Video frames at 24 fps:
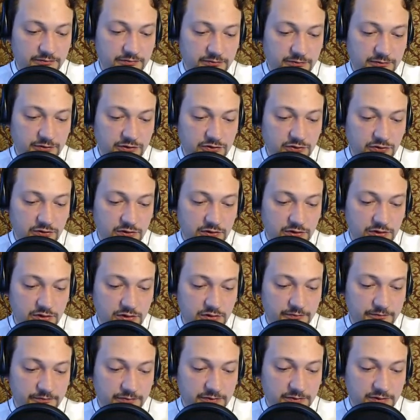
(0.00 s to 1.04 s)

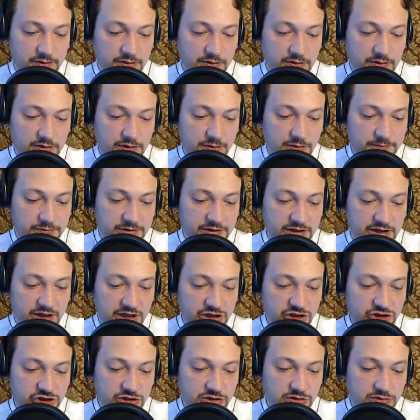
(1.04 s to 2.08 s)
your
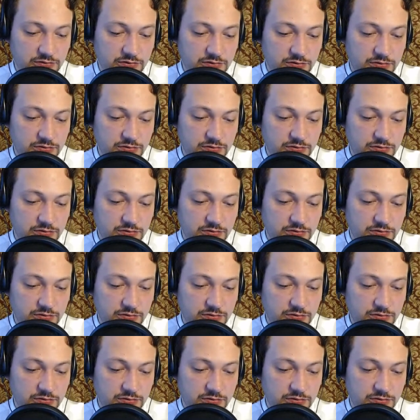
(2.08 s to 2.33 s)
application,